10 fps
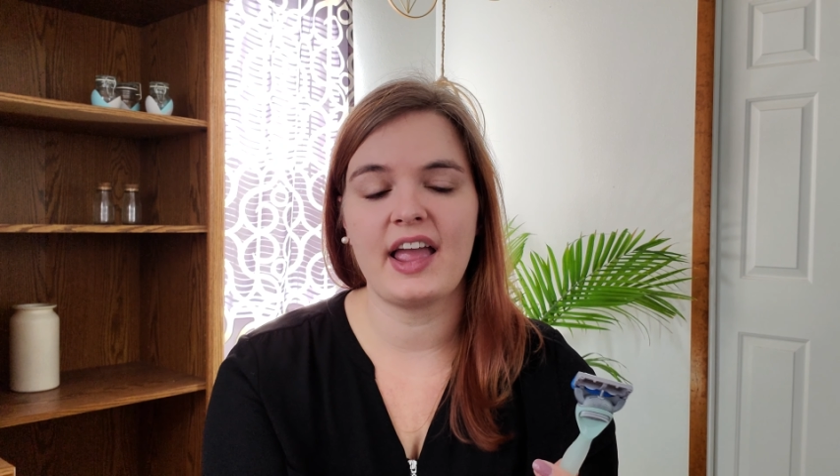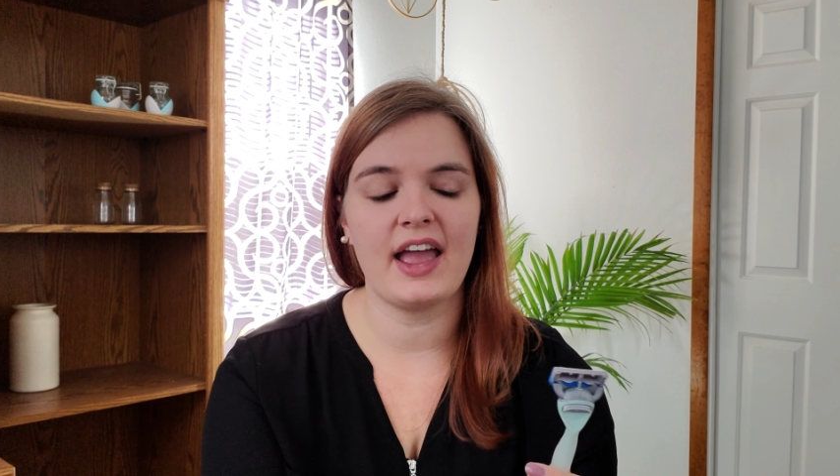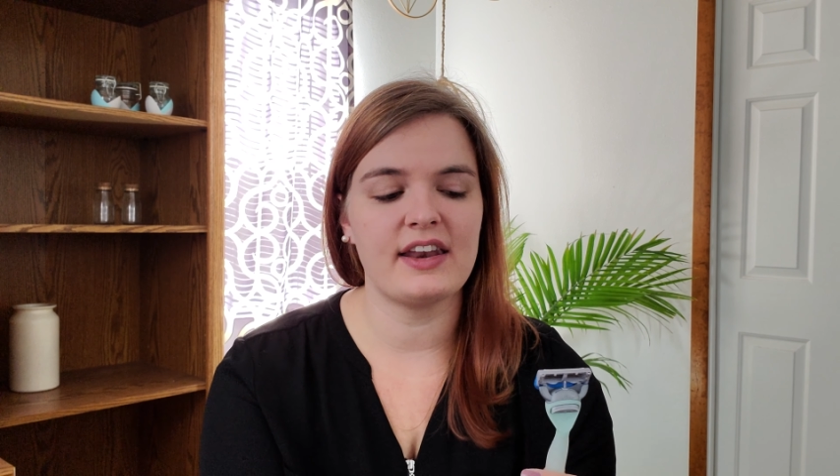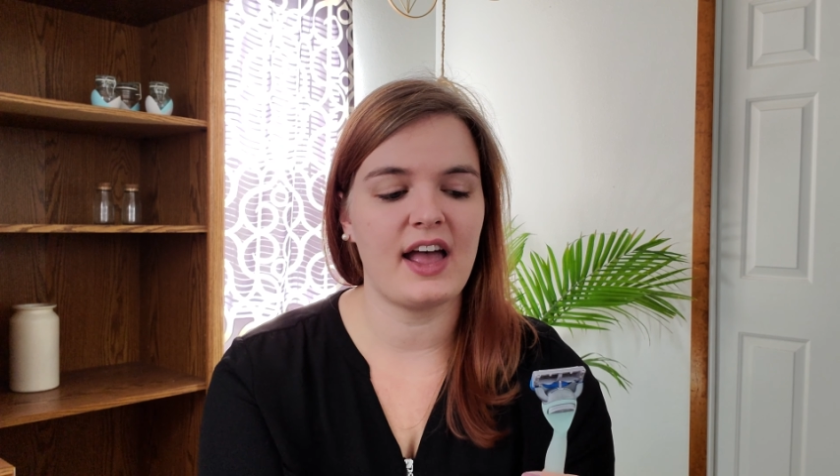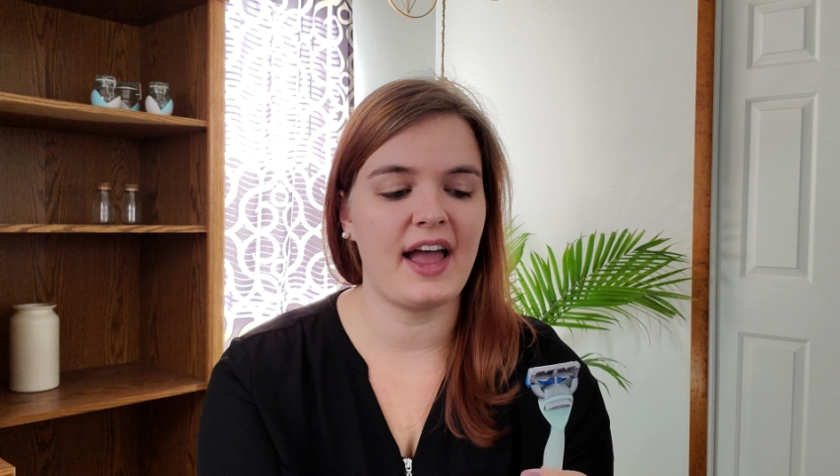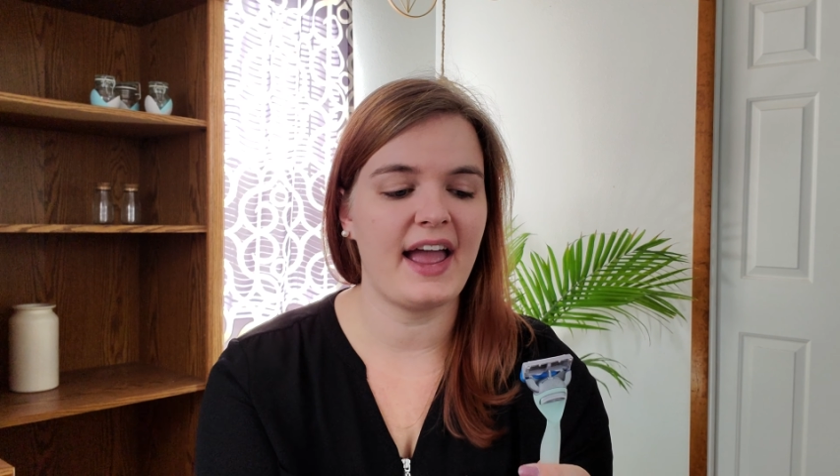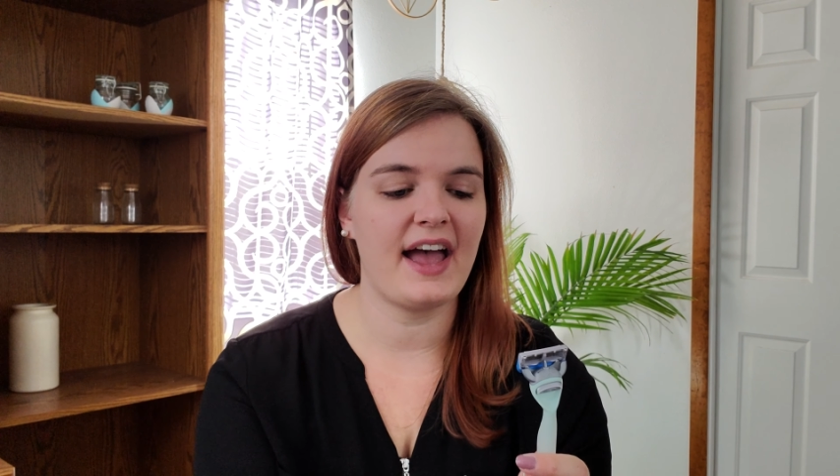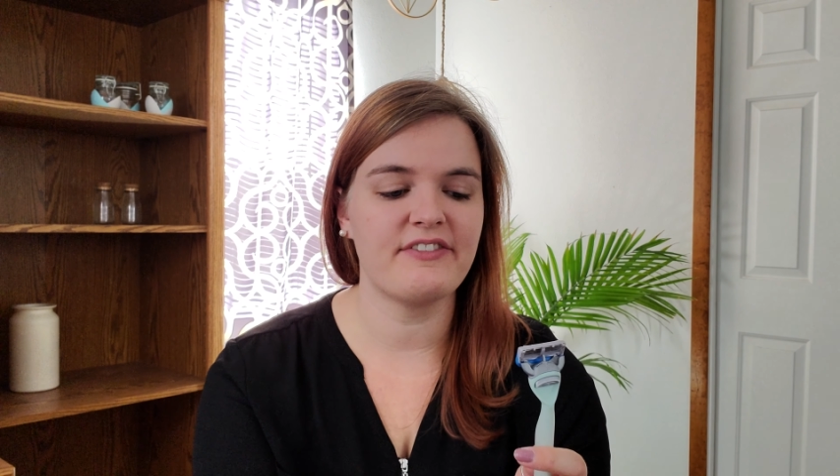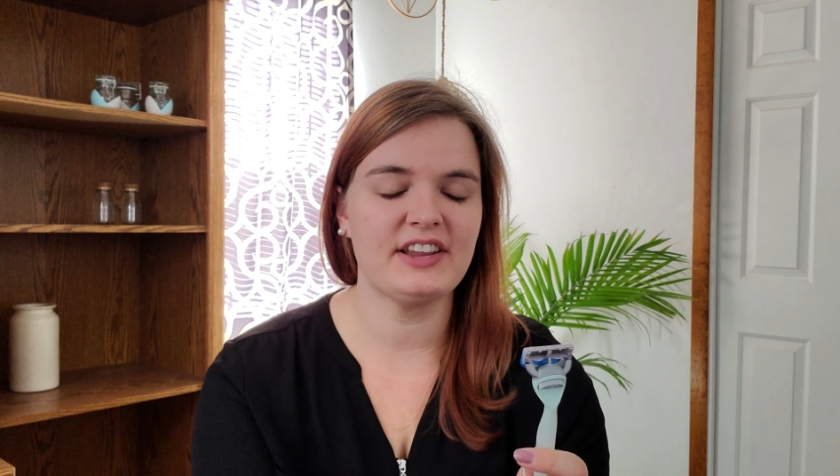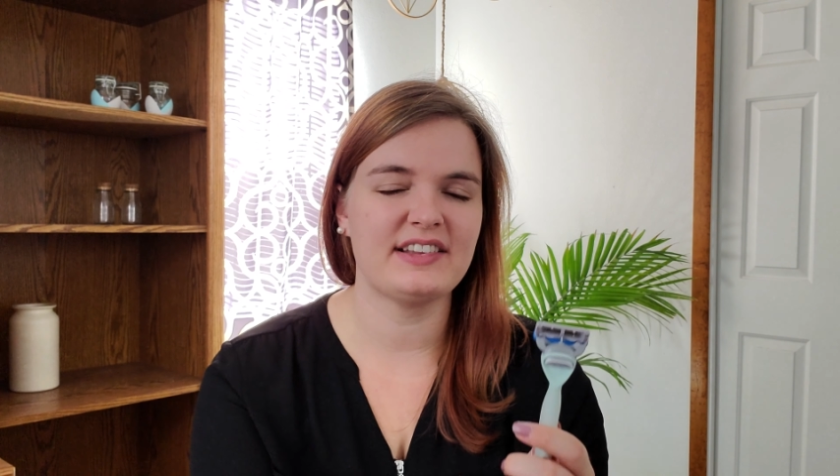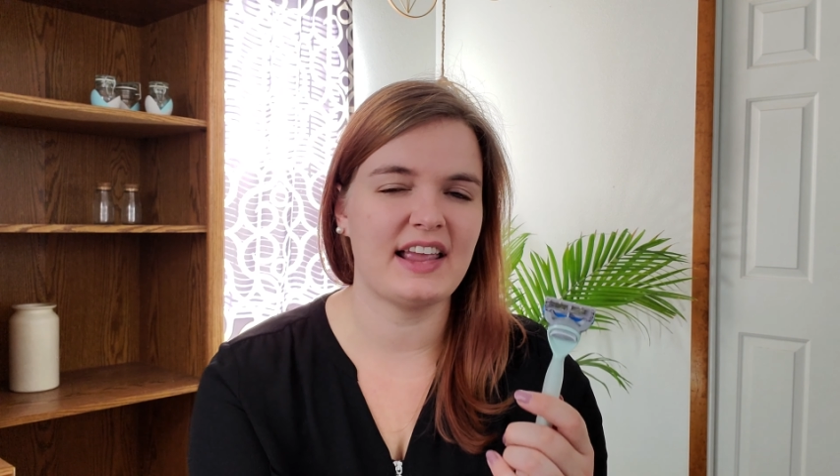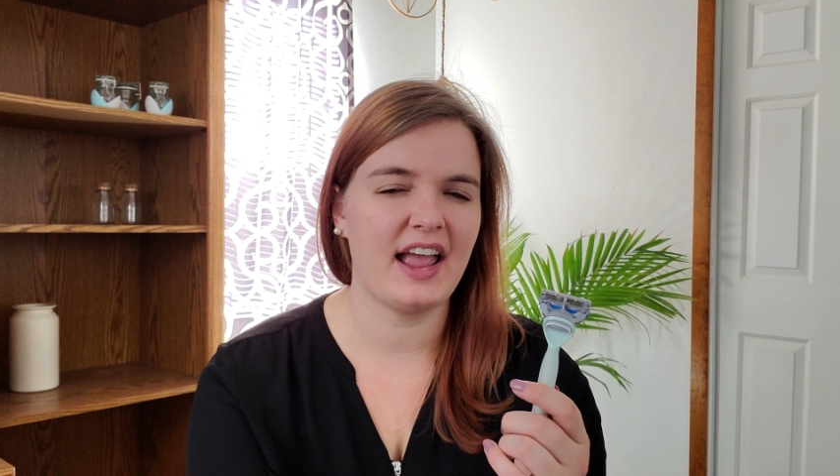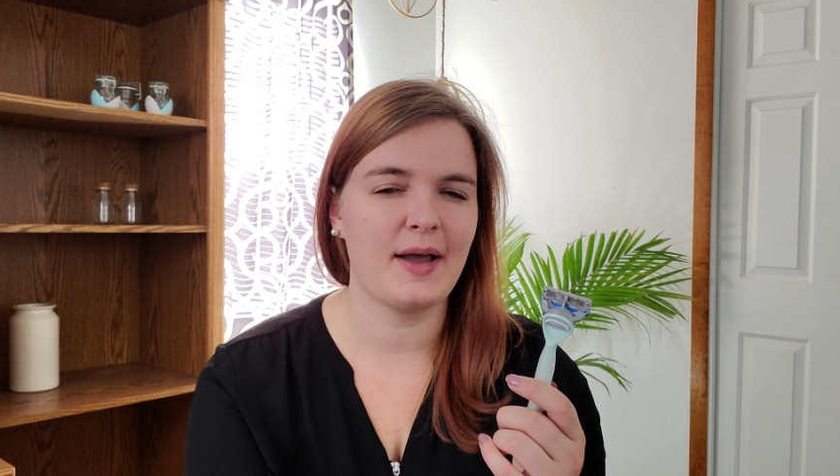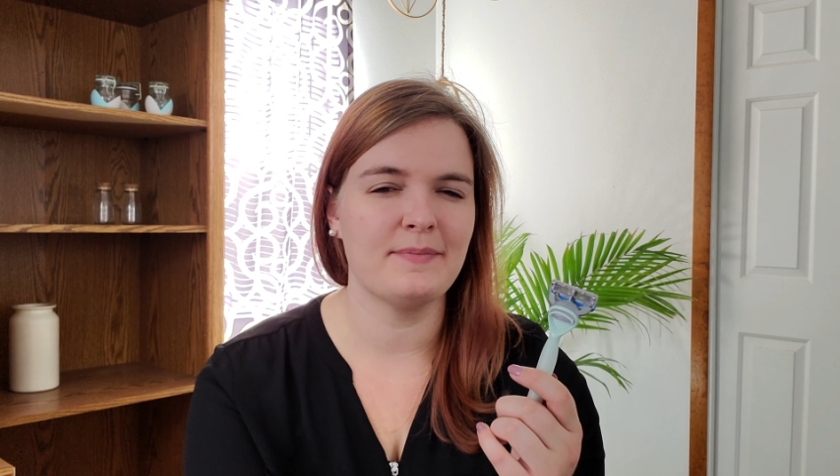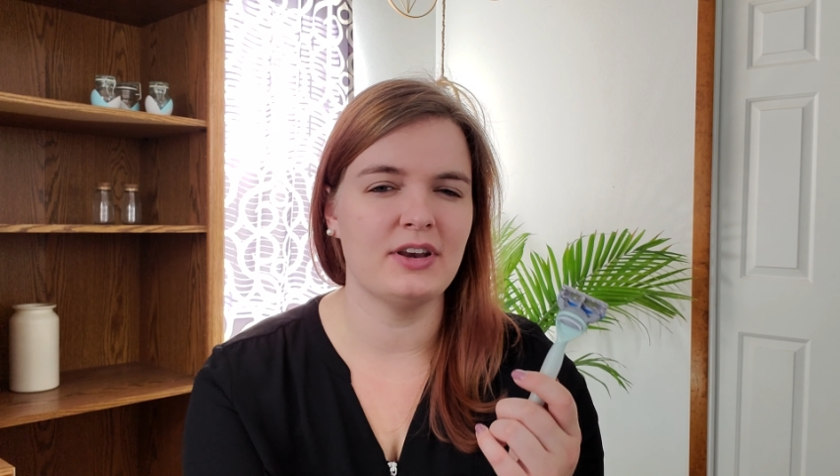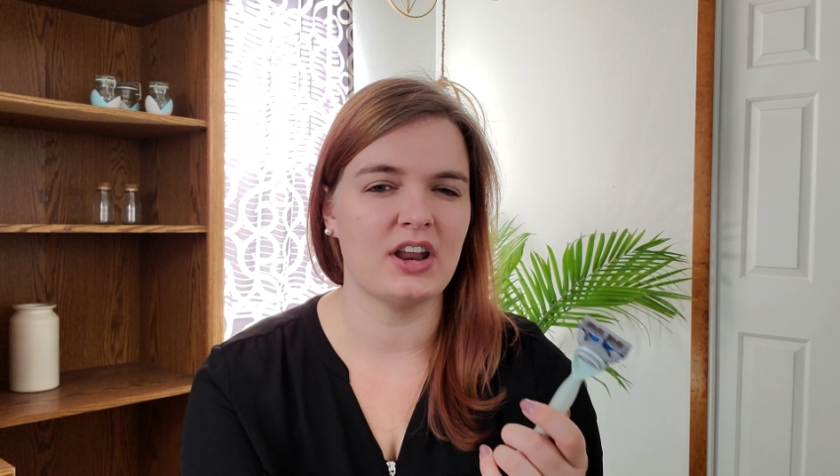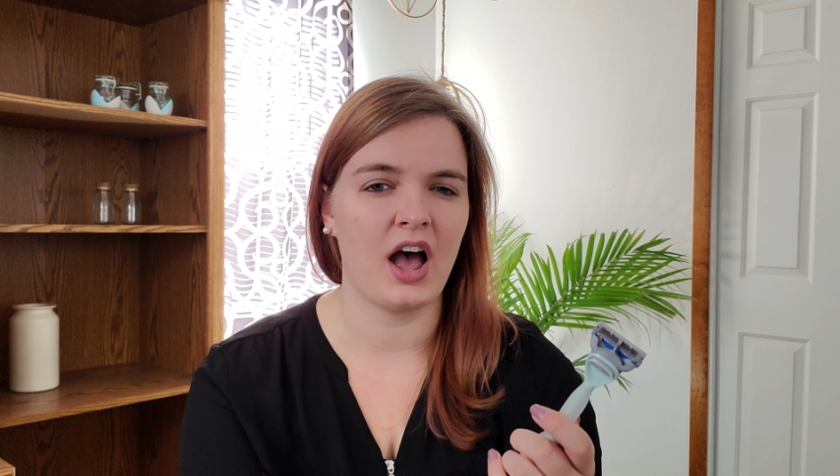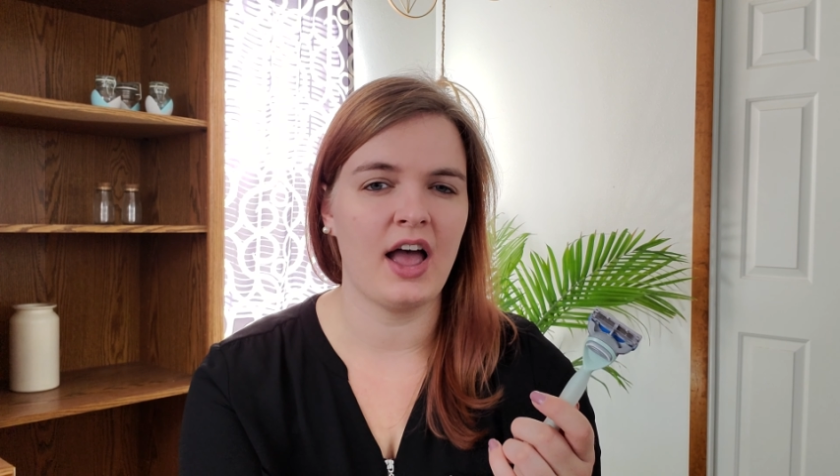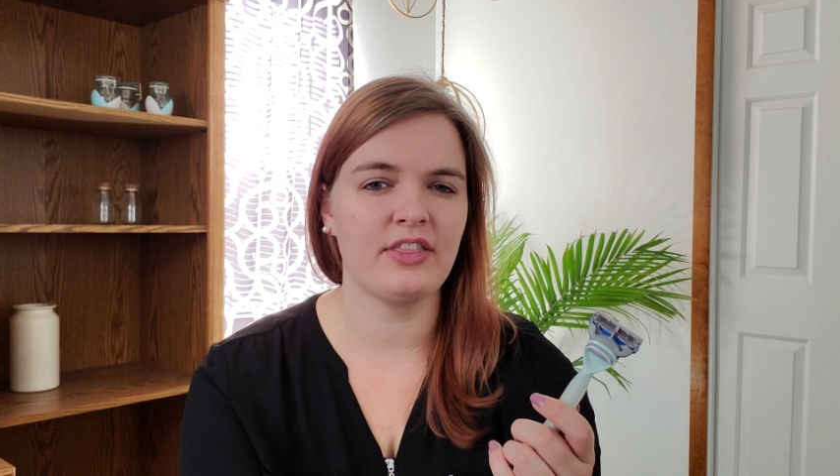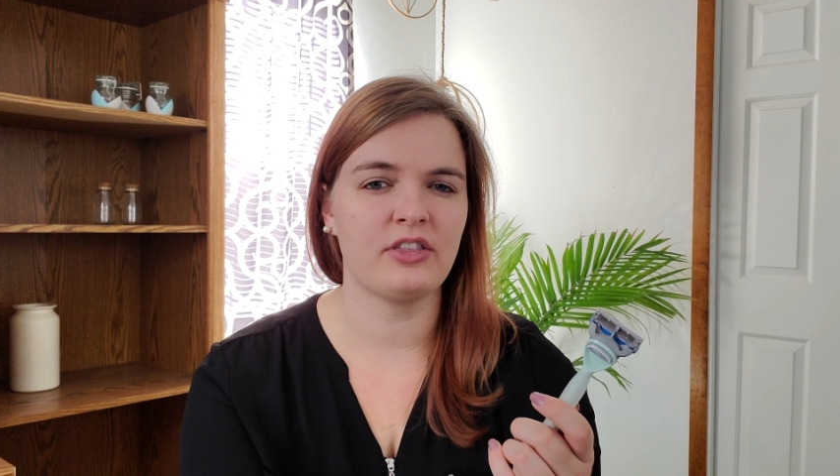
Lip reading: and I have to say I'm not